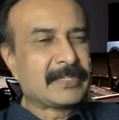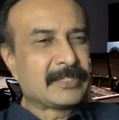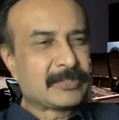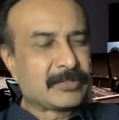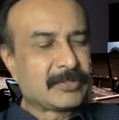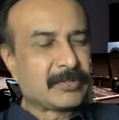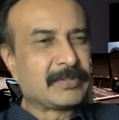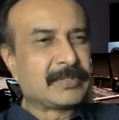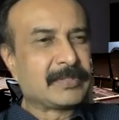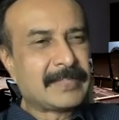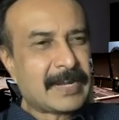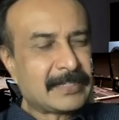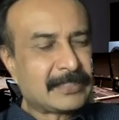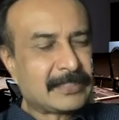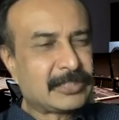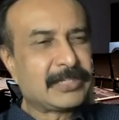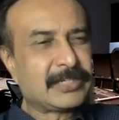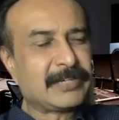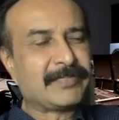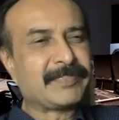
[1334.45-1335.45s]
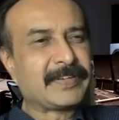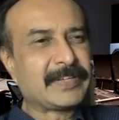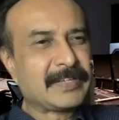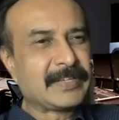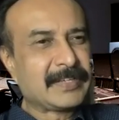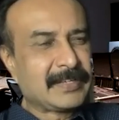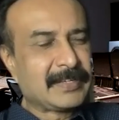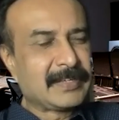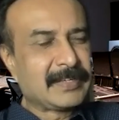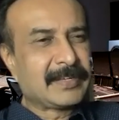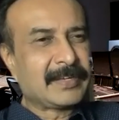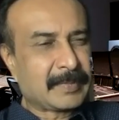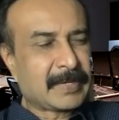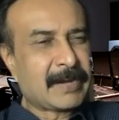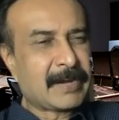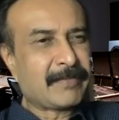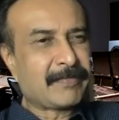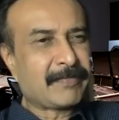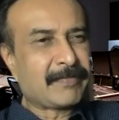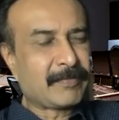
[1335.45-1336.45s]
So that shift,
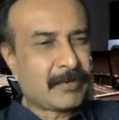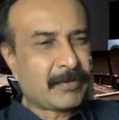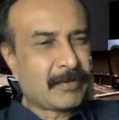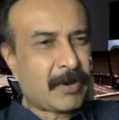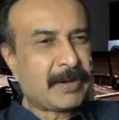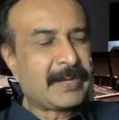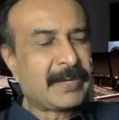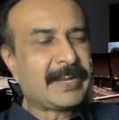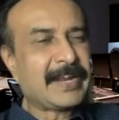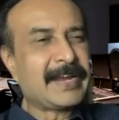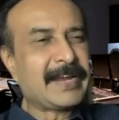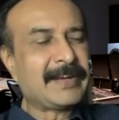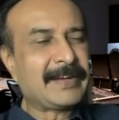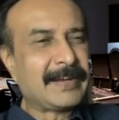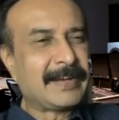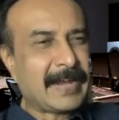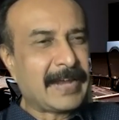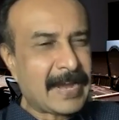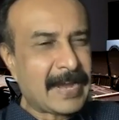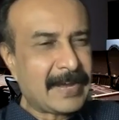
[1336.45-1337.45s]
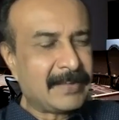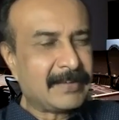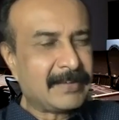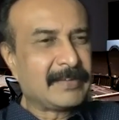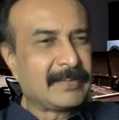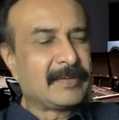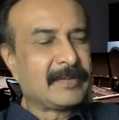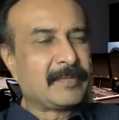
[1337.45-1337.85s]
kind of content-led,